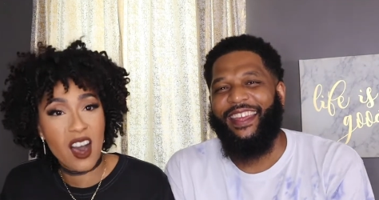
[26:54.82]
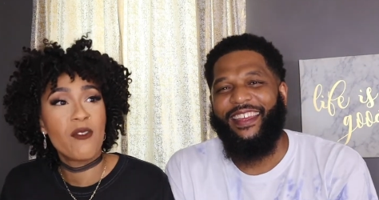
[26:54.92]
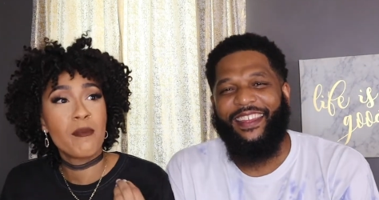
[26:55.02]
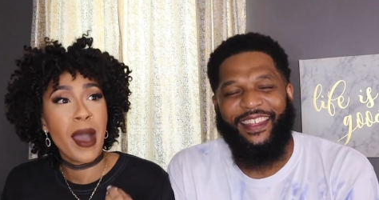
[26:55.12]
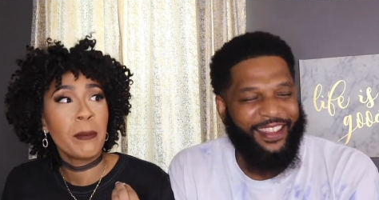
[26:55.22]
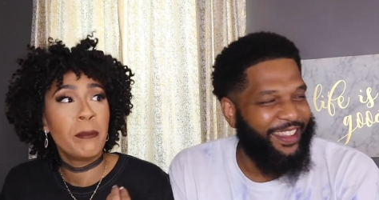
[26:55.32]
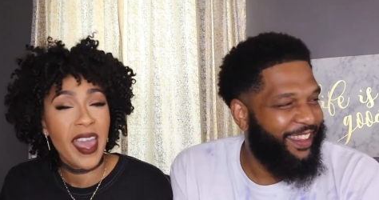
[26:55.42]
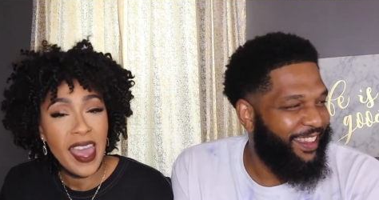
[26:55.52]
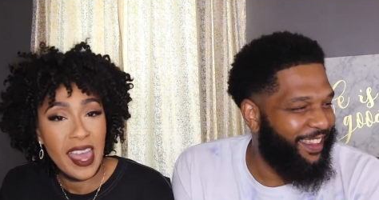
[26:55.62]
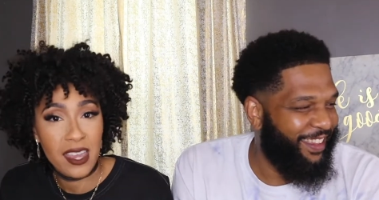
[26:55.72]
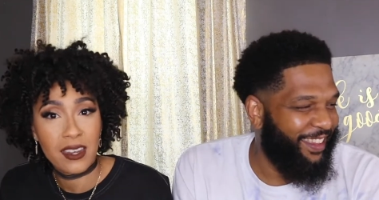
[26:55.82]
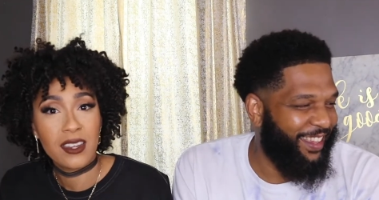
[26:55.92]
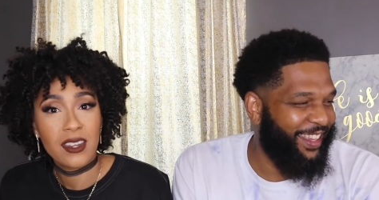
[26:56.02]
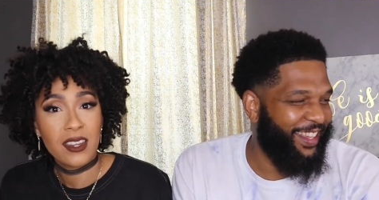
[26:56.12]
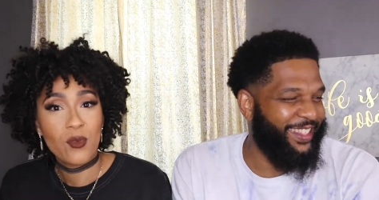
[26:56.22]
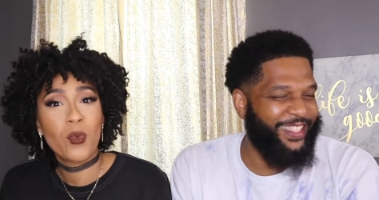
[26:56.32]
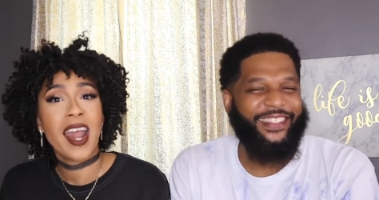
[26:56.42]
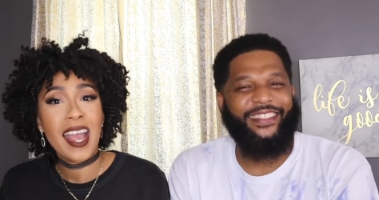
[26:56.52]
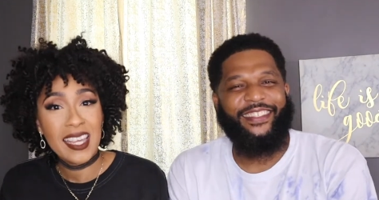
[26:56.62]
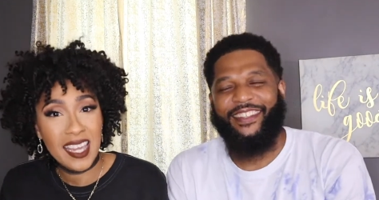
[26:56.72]
Speaker 1: love my bed. When
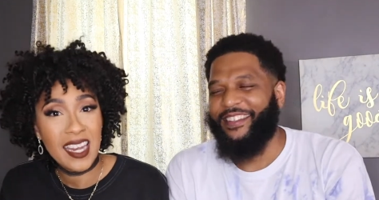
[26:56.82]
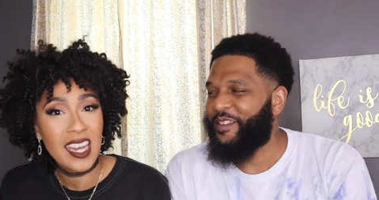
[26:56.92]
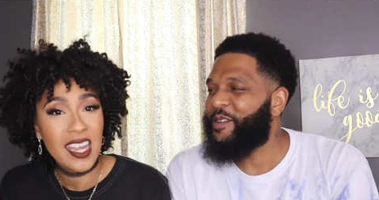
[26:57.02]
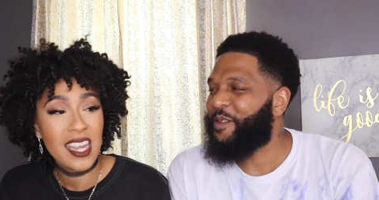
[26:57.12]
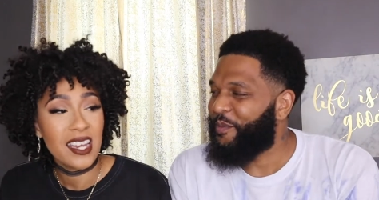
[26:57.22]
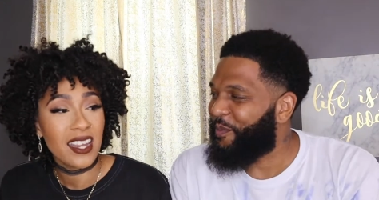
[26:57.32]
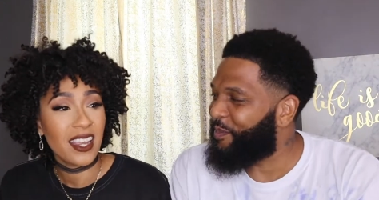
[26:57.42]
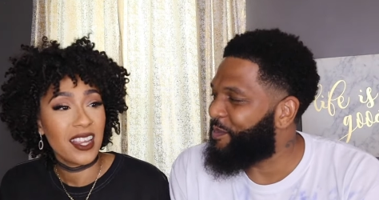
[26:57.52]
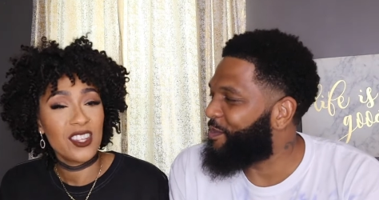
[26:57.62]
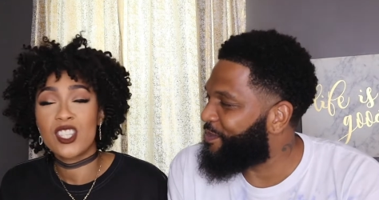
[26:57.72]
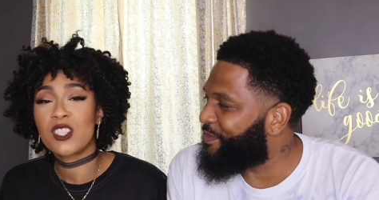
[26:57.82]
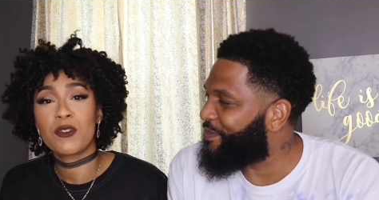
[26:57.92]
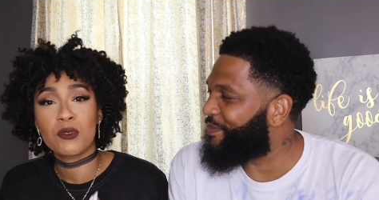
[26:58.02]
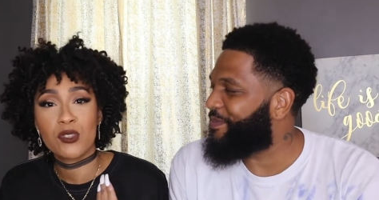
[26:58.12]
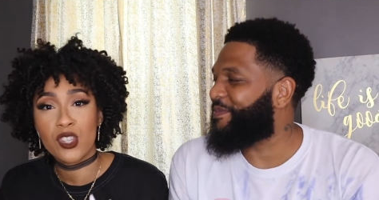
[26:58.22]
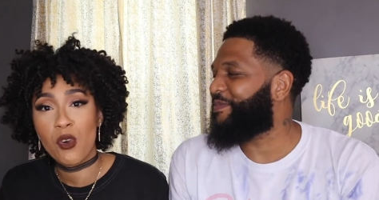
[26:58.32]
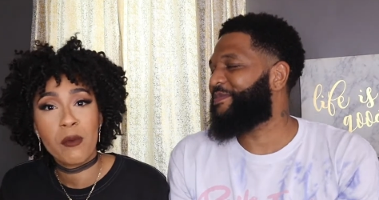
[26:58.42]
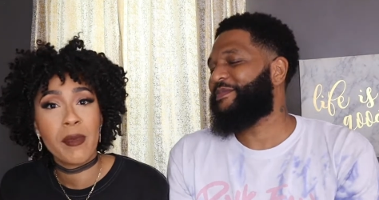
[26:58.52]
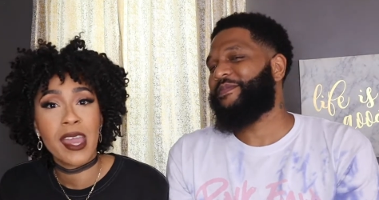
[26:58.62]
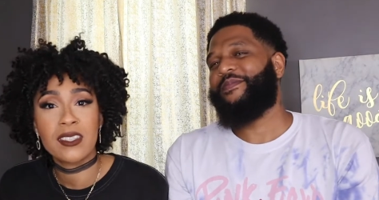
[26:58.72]
I get in it, it just feels so
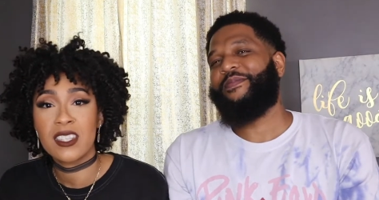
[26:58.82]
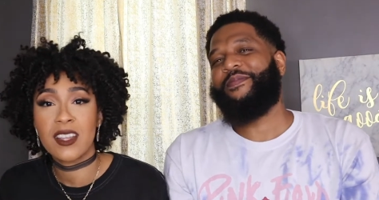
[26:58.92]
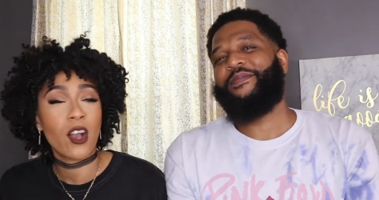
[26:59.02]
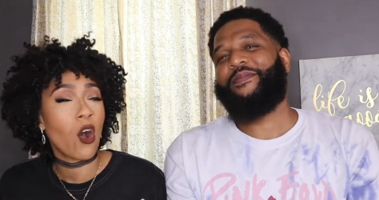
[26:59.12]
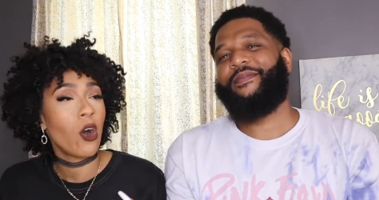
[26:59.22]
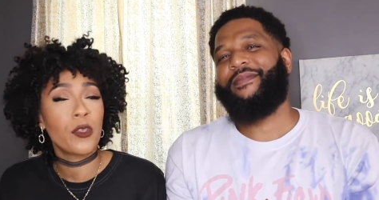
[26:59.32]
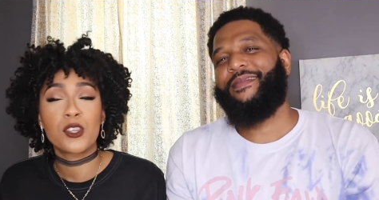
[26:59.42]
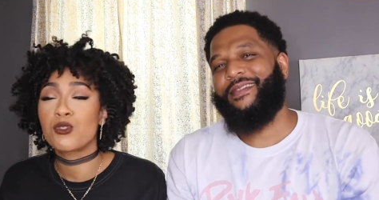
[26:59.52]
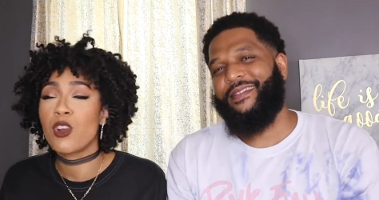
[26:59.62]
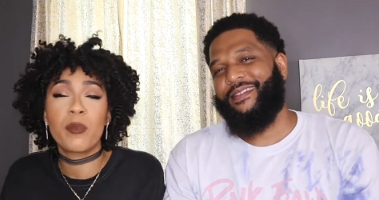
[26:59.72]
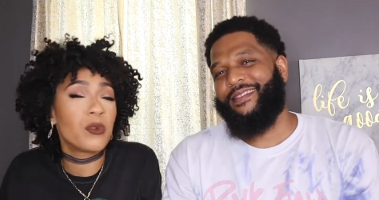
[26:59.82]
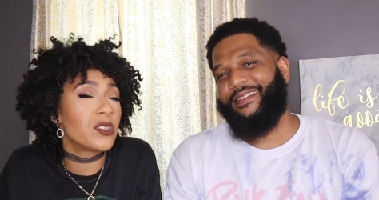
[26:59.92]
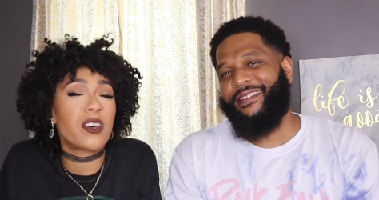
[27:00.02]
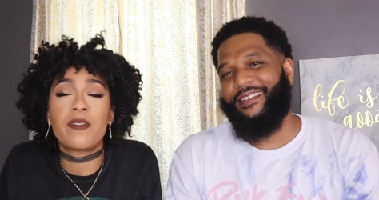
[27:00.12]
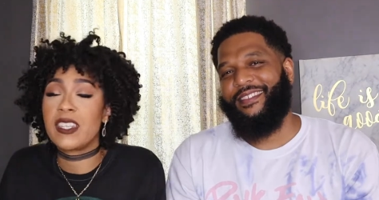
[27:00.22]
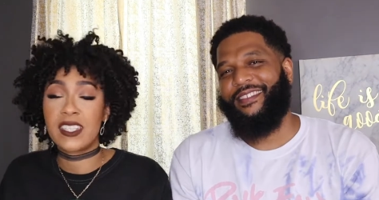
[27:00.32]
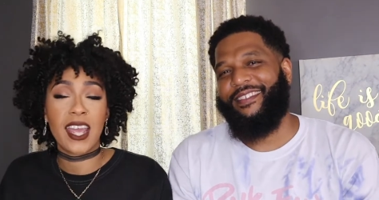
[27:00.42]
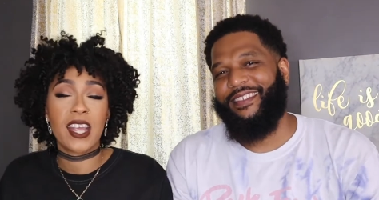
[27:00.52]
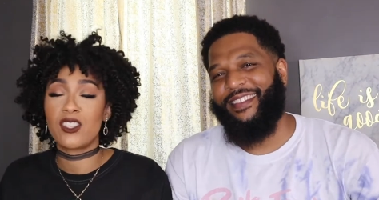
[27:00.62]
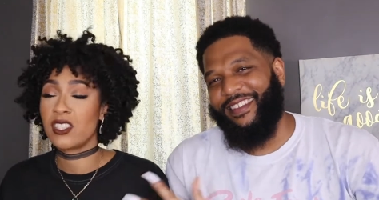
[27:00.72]
amazing. Like all the troubles of the
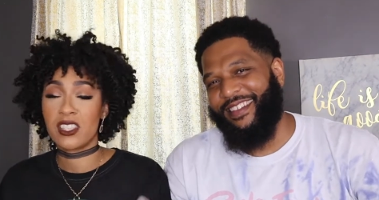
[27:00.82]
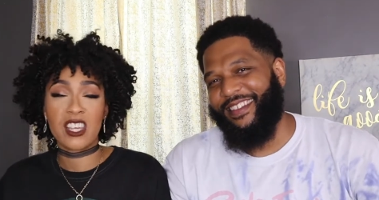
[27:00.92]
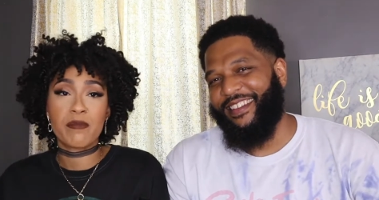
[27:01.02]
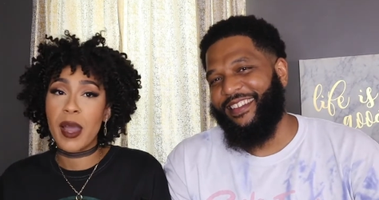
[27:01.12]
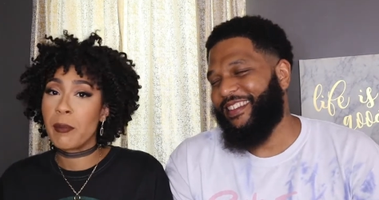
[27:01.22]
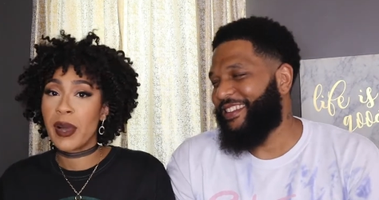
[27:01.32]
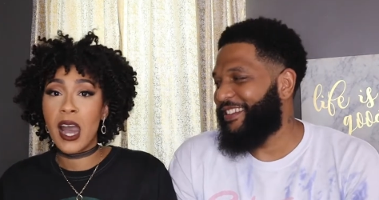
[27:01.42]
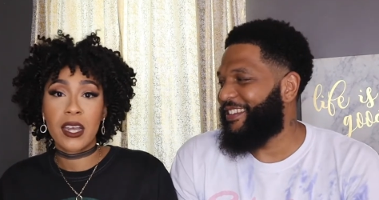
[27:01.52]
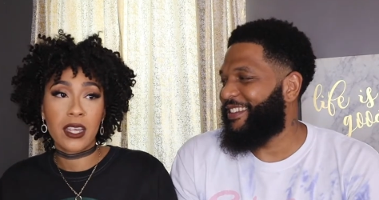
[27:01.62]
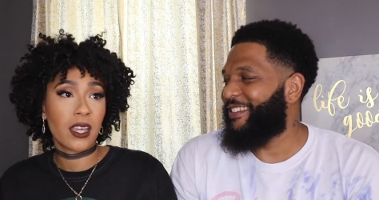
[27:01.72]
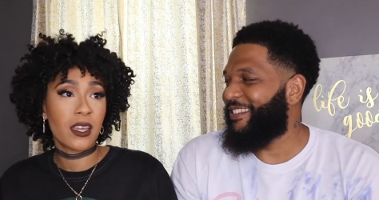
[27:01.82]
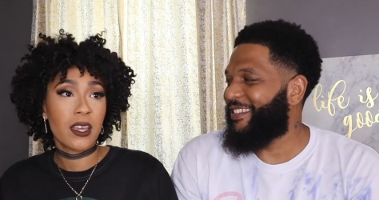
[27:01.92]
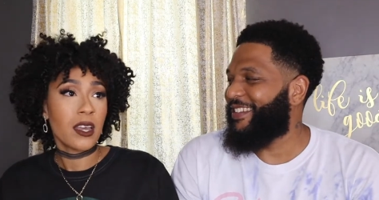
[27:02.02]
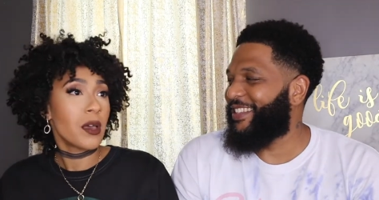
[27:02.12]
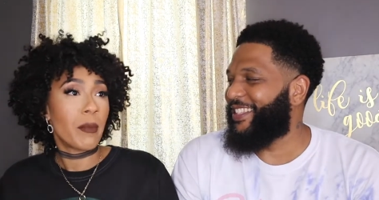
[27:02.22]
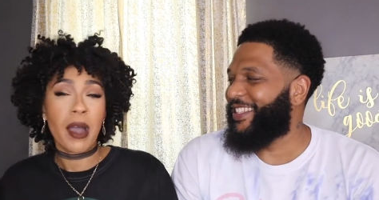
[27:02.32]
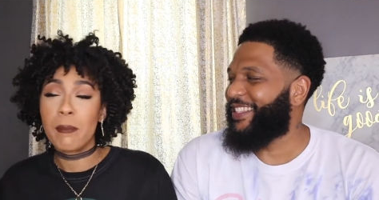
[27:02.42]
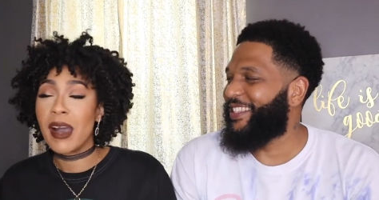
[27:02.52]
day just leave my body. My